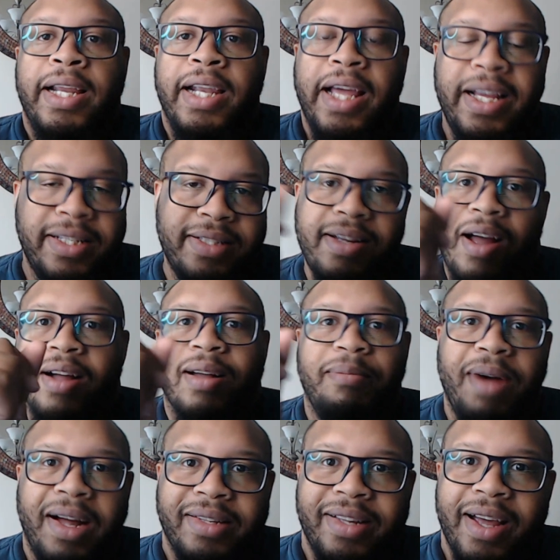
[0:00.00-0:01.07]
let's talk
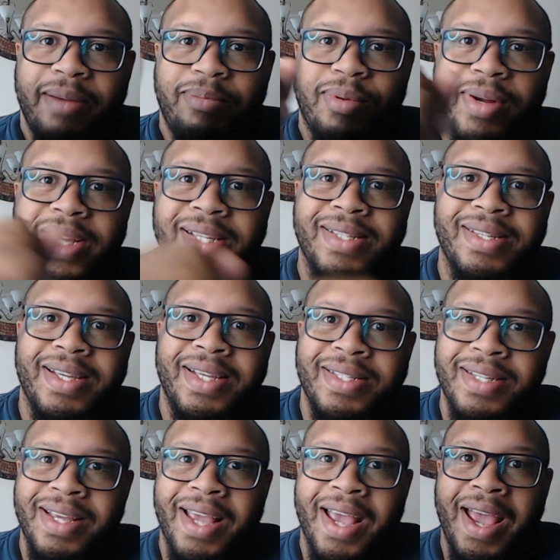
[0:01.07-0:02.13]
about that
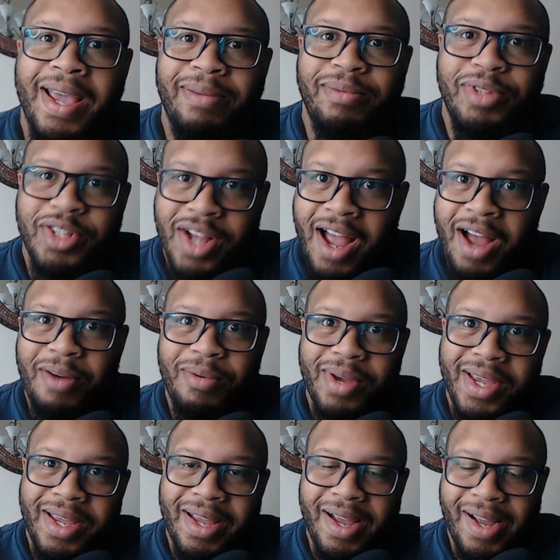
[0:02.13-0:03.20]
preseason game, shall
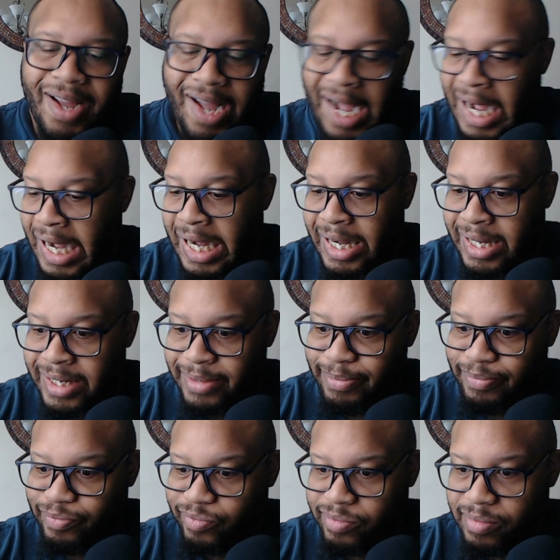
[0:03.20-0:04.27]
we? Uh,
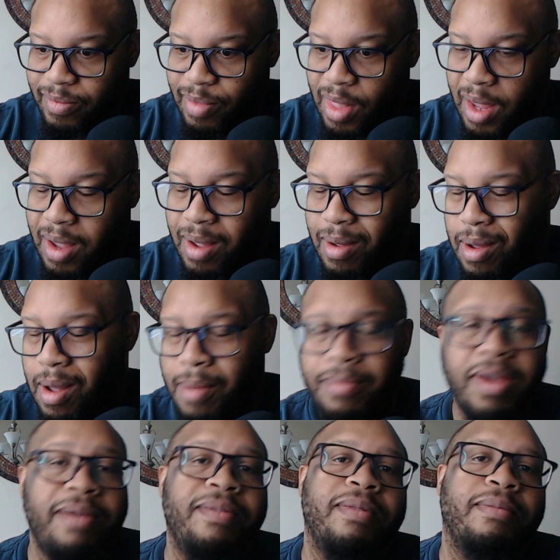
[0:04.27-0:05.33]
I'm
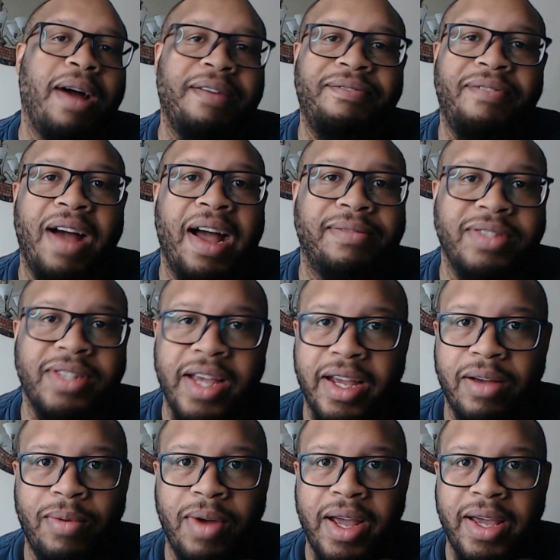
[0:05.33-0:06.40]
gonna give you my five
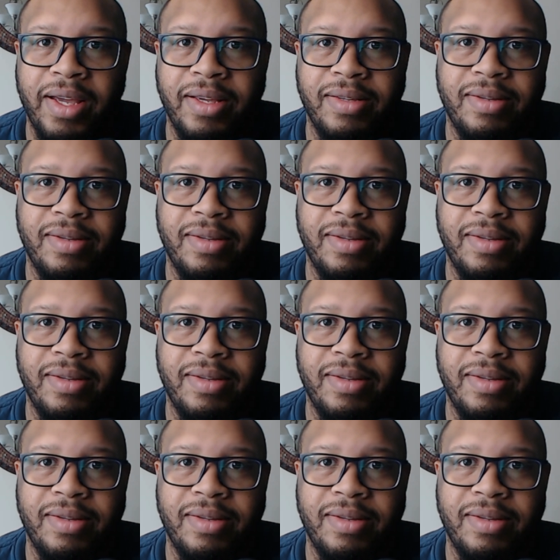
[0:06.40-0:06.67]
takeaways.